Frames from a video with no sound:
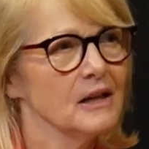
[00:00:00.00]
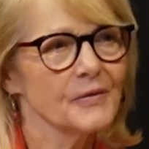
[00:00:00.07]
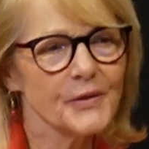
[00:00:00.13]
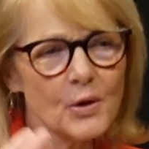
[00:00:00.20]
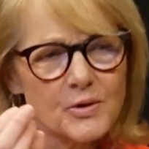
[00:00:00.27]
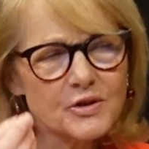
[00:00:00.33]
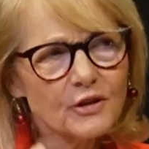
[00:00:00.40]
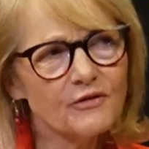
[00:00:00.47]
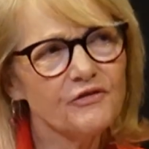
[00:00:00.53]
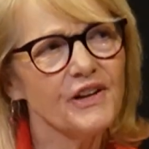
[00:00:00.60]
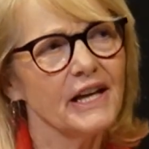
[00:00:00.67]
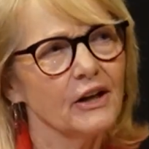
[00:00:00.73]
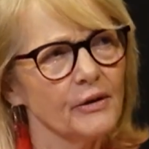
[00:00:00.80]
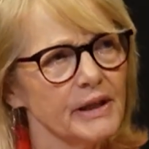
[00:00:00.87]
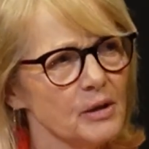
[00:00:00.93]
Those are
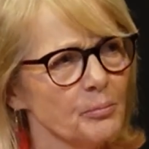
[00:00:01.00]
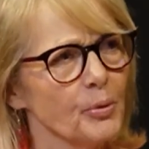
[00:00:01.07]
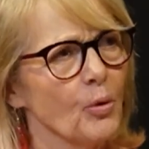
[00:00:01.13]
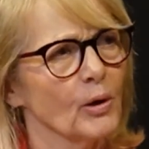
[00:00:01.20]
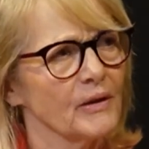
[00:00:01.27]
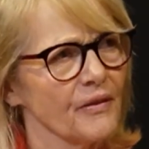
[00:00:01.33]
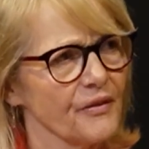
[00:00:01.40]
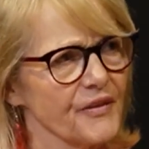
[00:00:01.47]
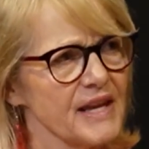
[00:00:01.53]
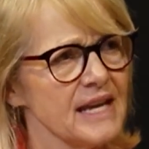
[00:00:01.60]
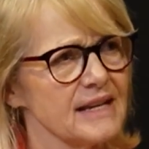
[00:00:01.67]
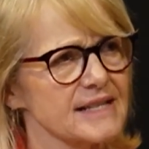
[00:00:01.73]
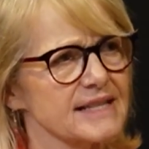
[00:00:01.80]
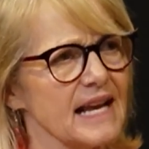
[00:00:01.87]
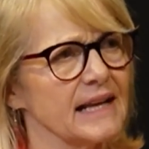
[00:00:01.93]
very important things.